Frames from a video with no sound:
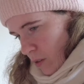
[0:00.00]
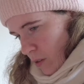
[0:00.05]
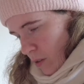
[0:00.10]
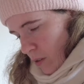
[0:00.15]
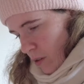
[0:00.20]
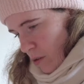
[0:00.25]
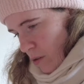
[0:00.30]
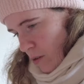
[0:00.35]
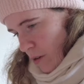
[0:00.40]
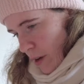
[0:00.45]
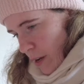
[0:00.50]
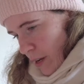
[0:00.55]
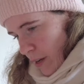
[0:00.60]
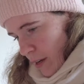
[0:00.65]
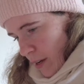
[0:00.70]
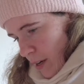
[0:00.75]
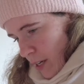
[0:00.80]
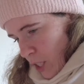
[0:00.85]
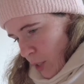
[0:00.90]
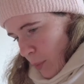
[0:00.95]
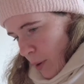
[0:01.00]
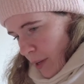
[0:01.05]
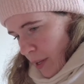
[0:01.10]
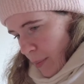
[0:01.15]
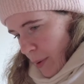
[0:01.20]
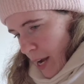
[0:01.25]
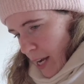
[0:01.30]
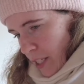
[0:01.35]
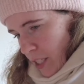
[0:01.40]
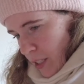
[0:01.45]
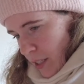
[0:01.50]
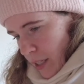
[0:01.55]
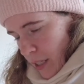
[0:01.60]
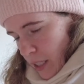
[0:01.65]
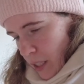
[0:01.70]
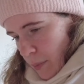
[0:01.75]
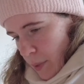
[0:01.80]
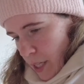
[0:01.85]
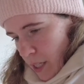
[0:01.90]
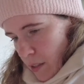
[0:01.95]
Whew, I should probably batch
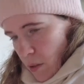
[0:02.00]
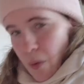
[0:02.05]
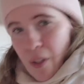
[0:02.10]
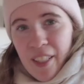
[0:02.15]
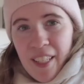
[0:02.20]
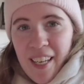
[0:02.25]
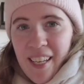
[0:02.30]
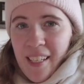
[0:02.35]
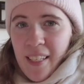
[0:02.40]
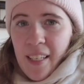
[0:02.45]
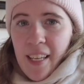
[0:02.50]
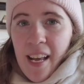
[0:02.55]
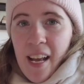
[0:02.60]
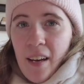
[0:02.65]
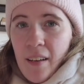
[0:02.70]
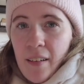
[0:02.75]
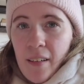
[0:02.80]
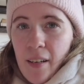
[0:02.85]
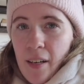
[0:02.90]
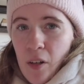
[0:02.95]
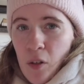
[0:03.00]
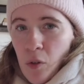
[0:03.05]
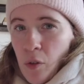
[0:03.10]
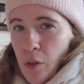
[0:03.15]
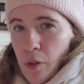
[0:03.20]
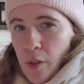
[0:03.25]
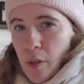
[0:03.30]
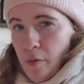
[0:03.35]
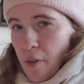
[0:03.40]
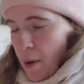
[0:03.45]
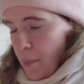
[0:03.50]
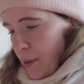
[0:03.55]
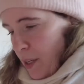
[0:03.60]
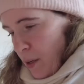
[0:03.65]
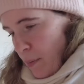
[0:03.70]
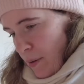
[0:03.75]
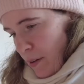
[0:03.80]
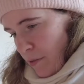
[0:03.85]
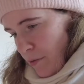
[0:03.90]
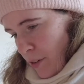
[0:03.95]
these, because once I get to Canada, who knows if I'm
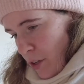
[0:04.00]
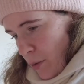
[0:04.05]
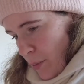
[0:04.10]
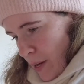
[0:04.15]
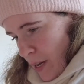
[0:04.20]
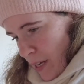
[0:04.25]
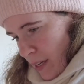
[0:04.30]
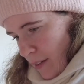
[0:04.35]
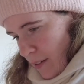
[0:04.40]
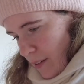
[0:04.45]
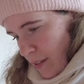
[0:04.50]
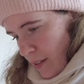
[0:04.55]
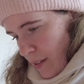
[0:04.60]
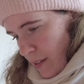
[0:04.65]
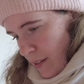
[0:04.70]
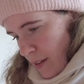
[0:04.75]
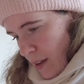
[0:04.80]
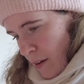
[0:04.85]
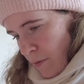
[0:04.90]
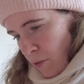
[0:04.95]
gonna be filming and